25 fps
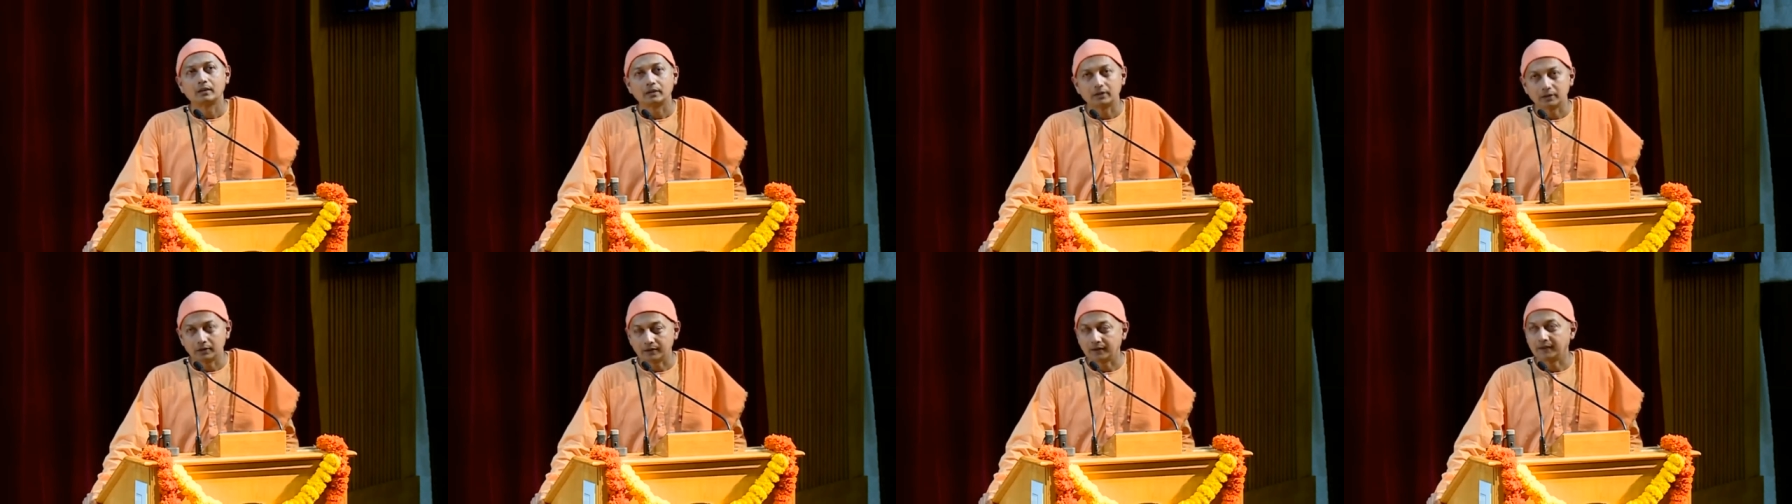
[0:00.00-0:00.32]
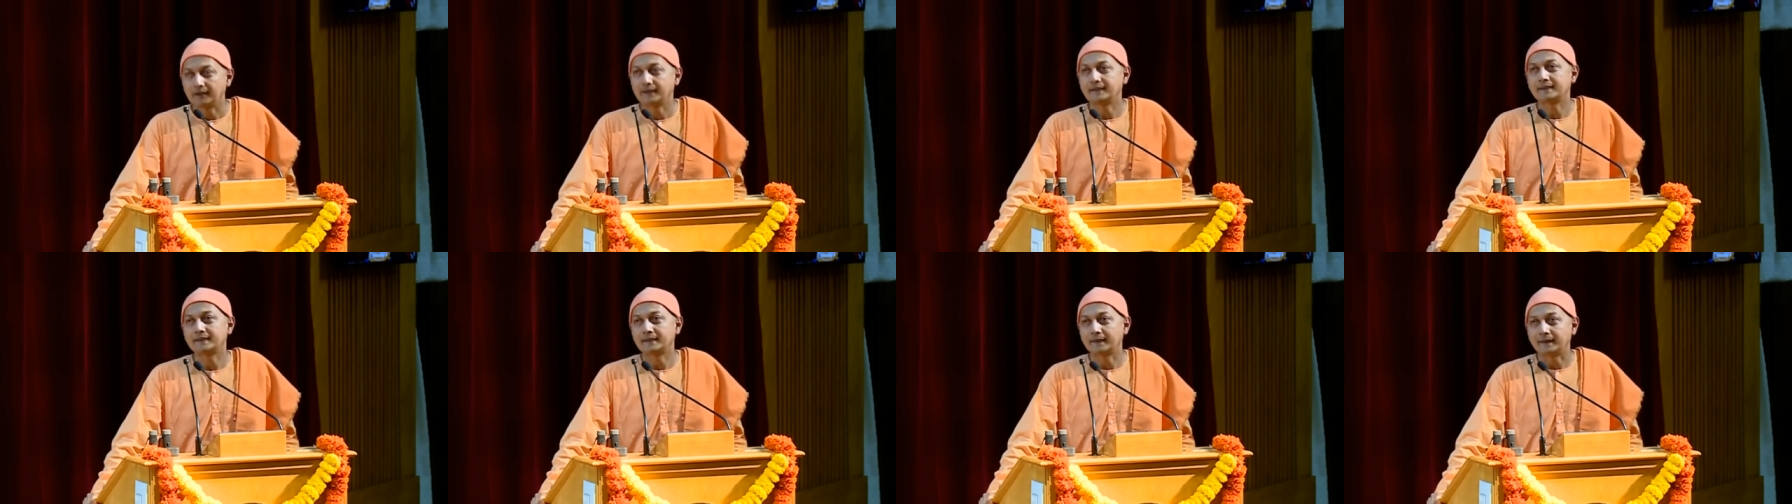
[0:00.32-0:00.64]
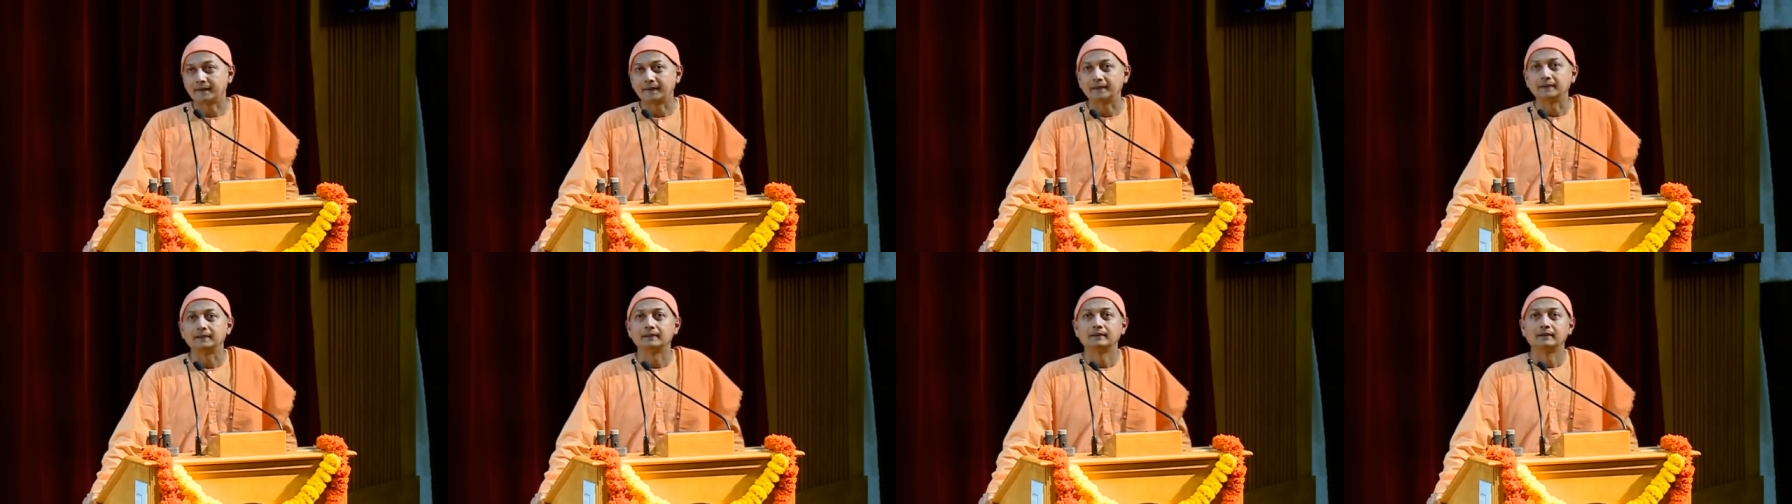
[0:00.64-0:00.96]
Here is the
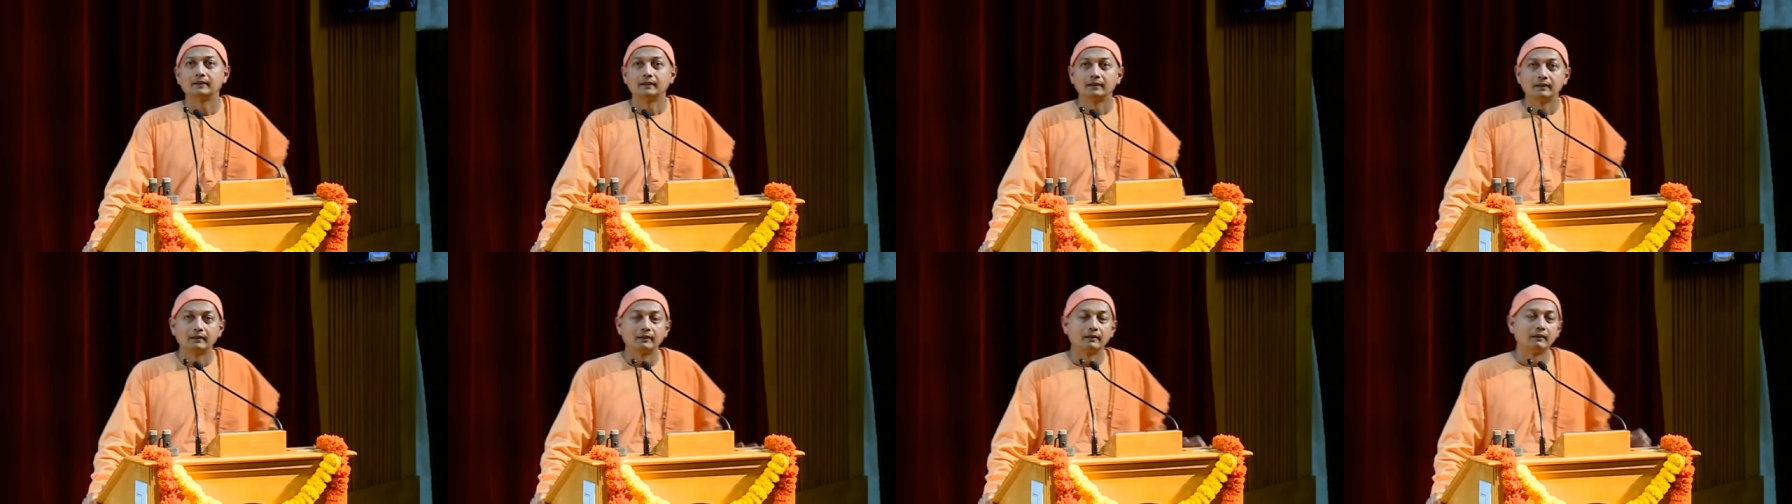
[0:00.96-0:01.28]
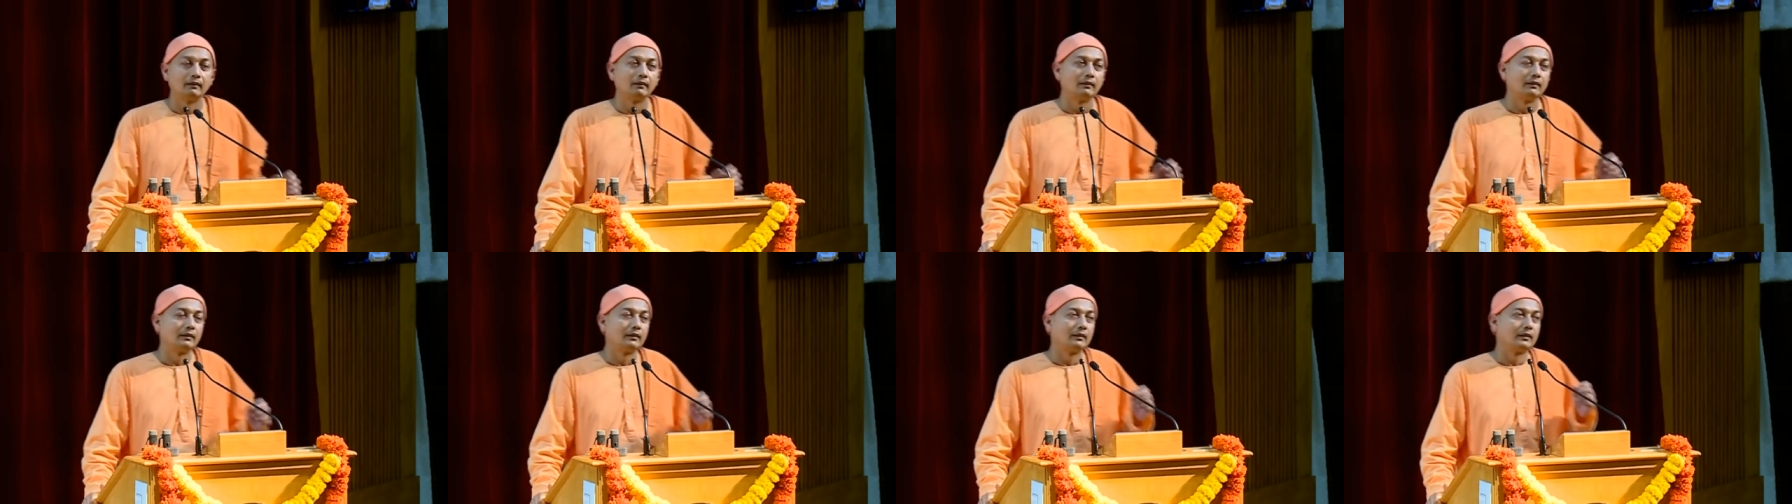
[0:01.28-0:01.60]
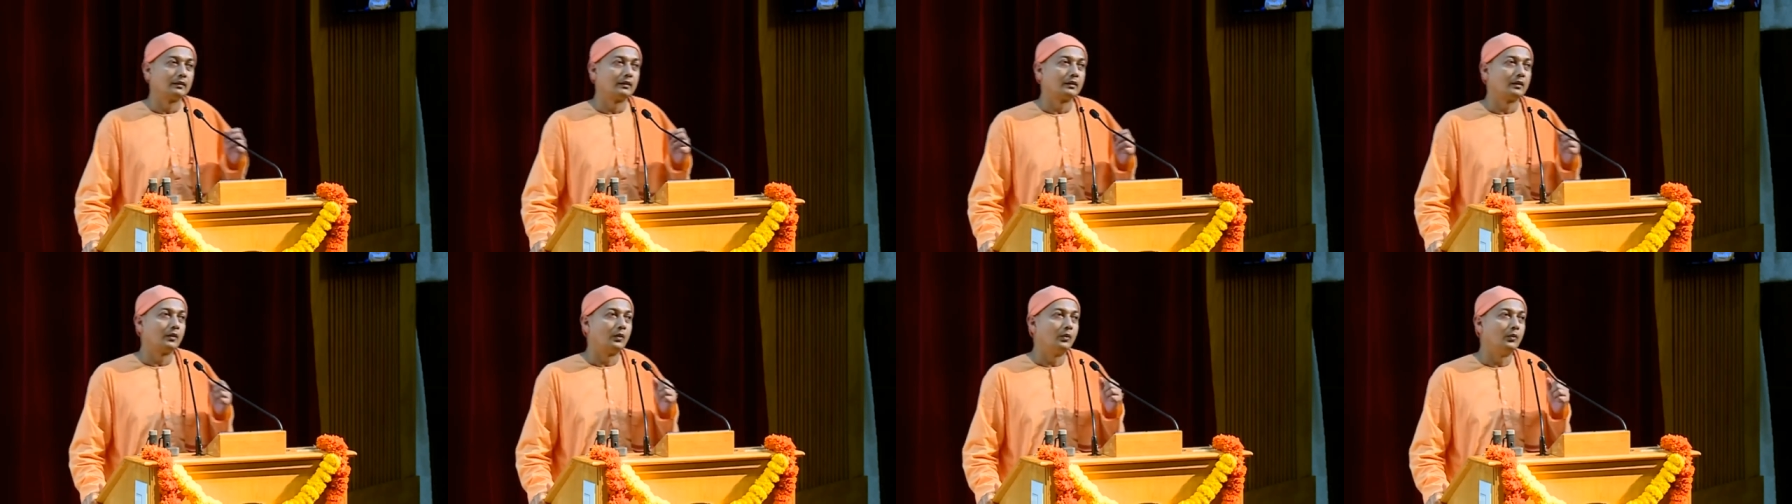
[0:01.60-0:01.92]
thing
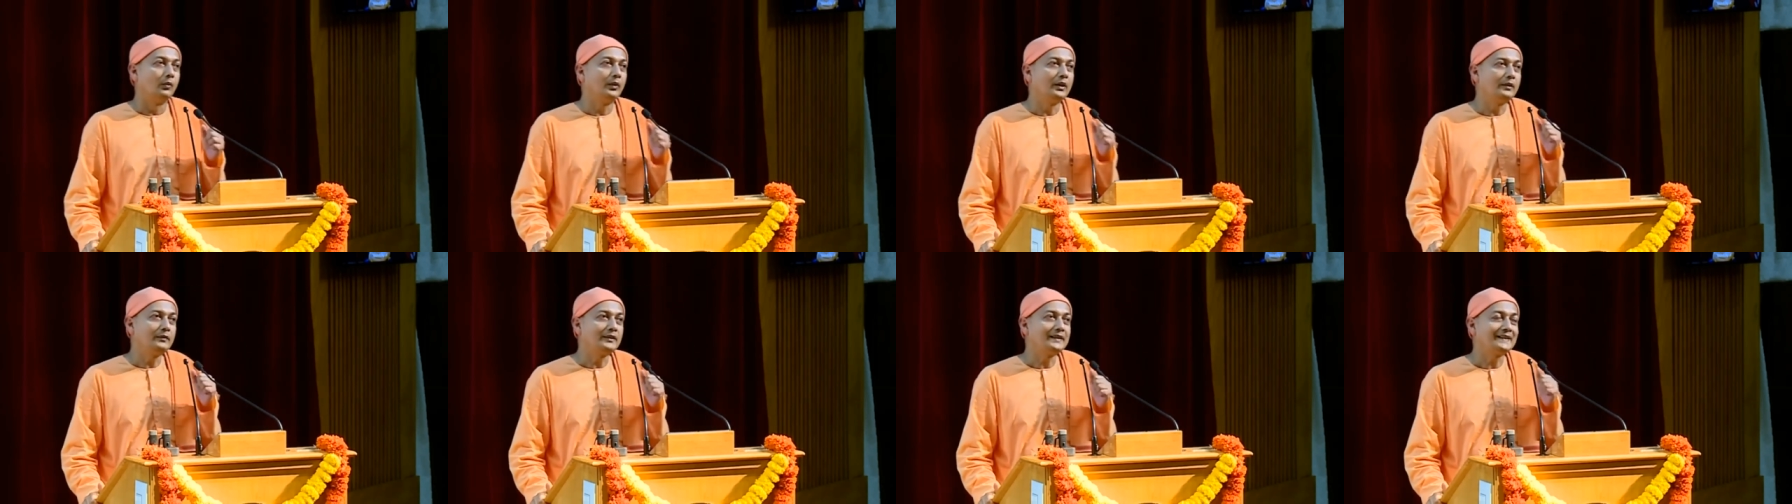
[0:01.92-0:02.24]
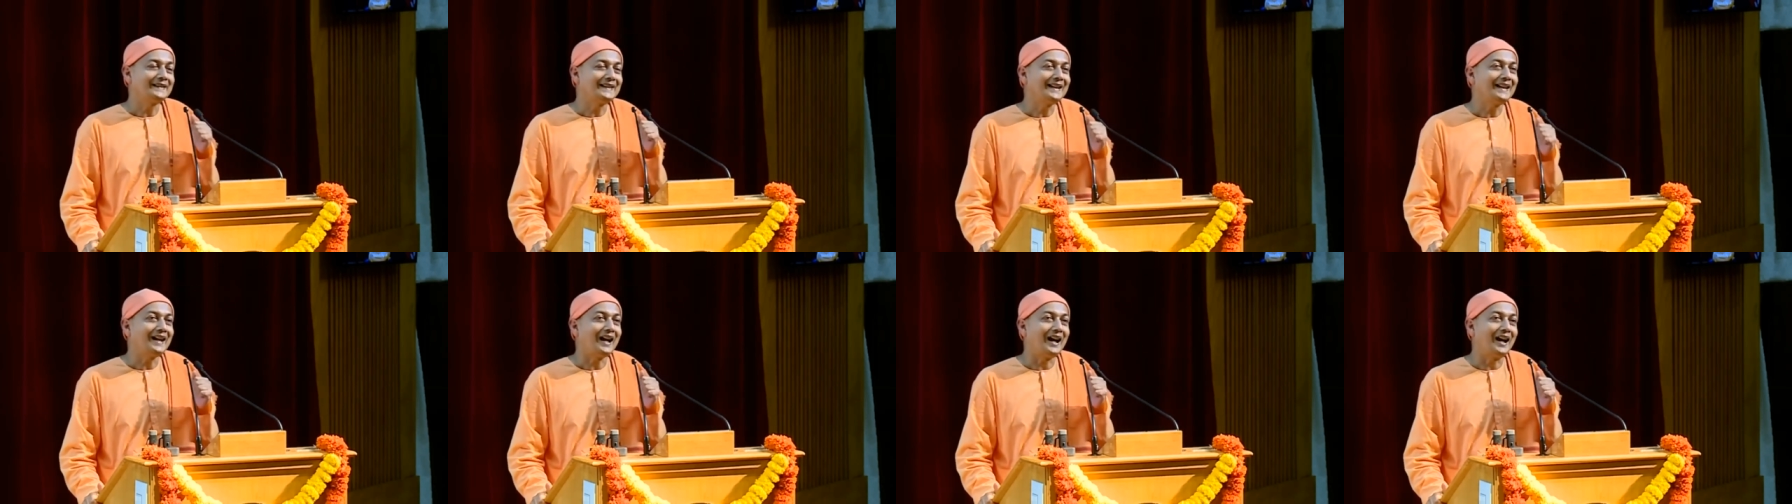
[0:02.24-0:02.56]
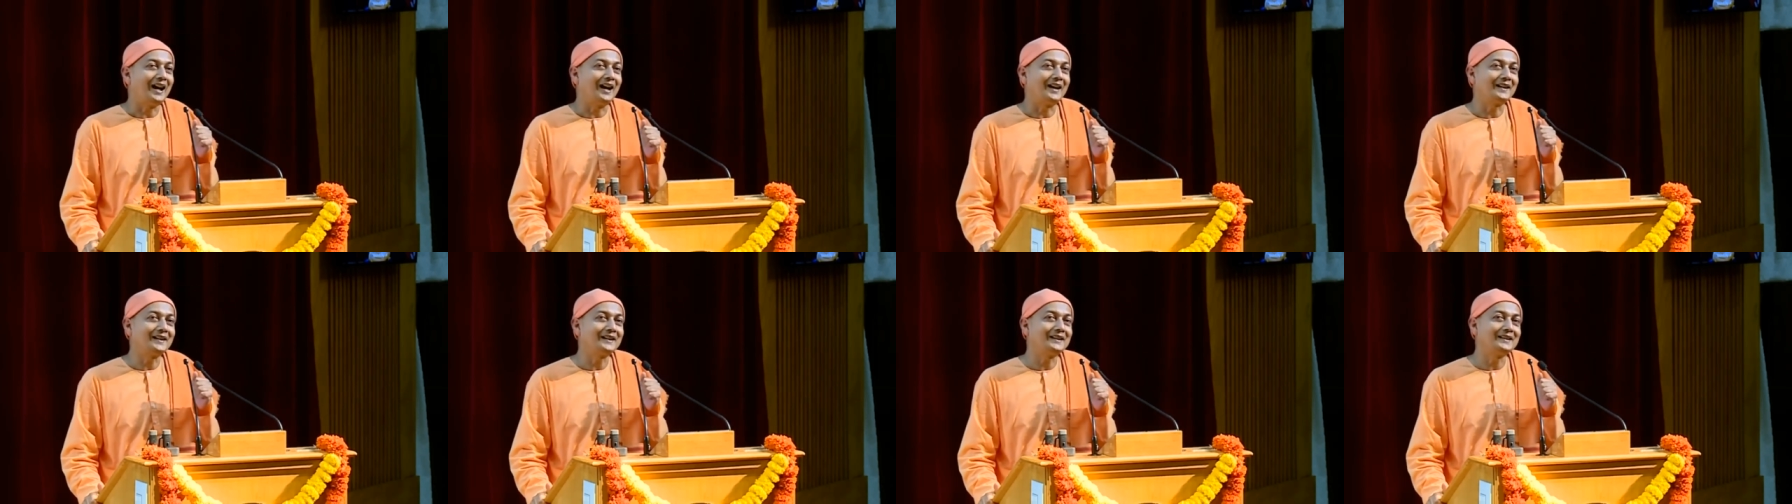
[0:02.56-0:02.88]
when we say
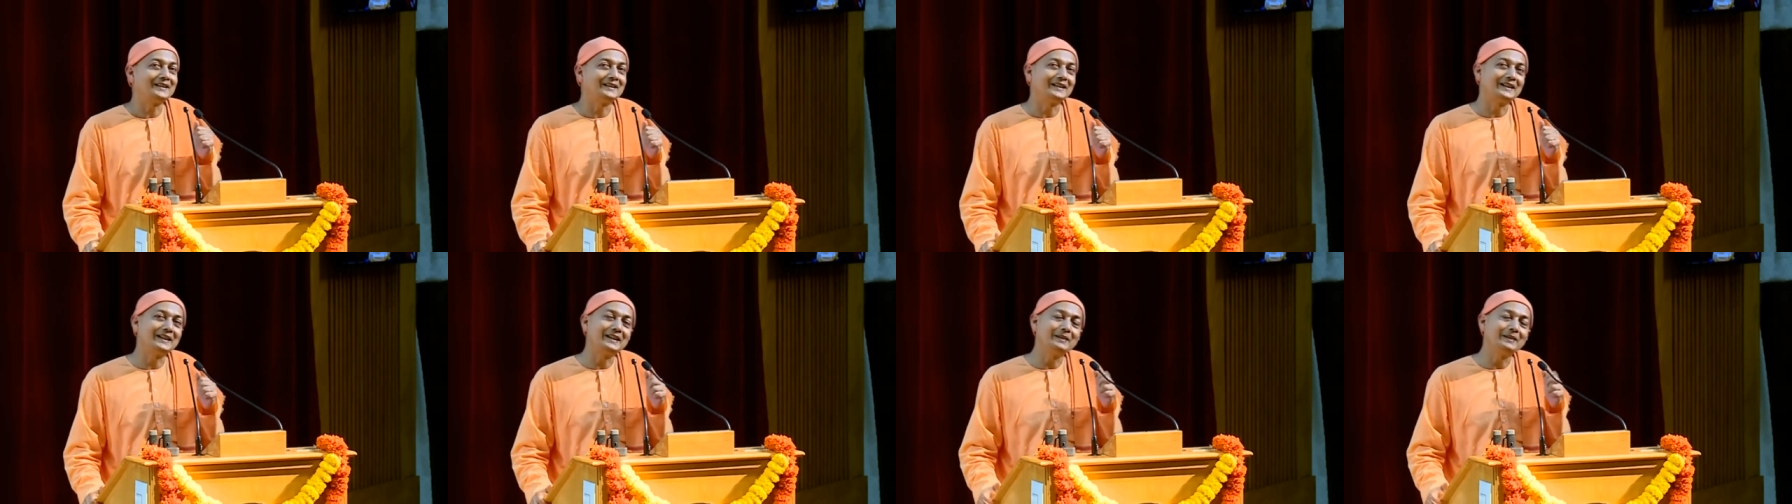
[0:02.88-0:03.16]
Ananda,